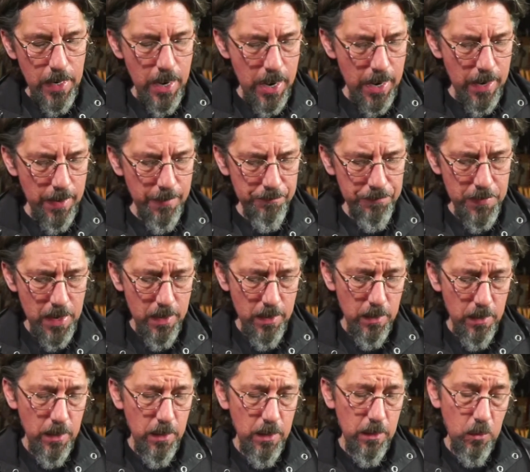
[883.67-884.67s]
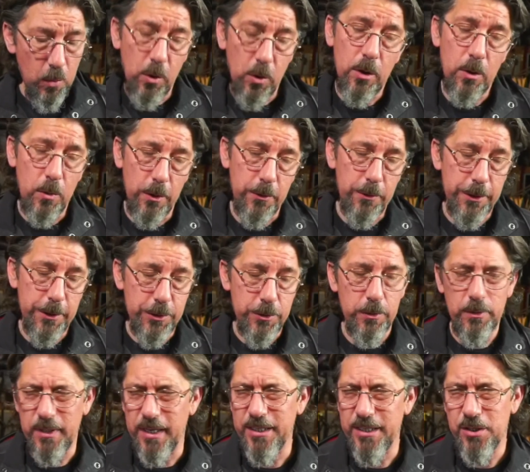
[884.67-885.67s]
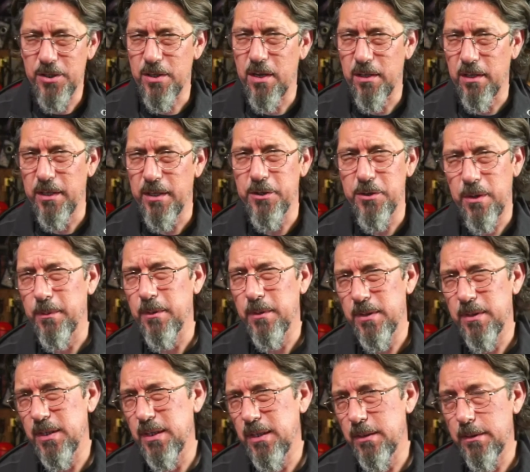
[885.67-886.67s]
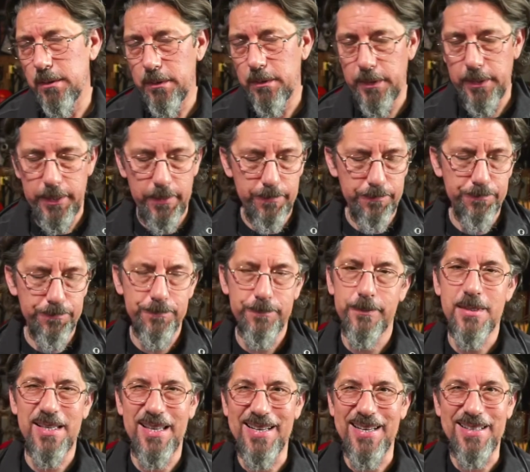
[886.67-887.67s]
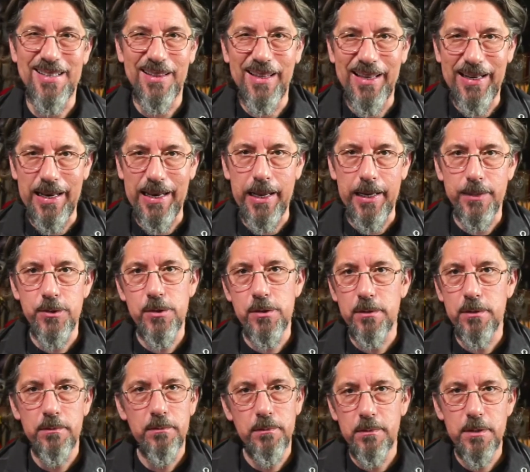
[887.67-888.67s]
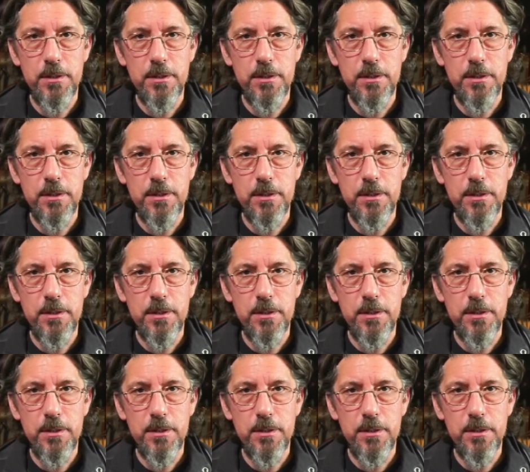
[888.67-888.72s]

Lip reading: Or a rotary tool. I just call it a Dremel because it's, it's like Kleenex.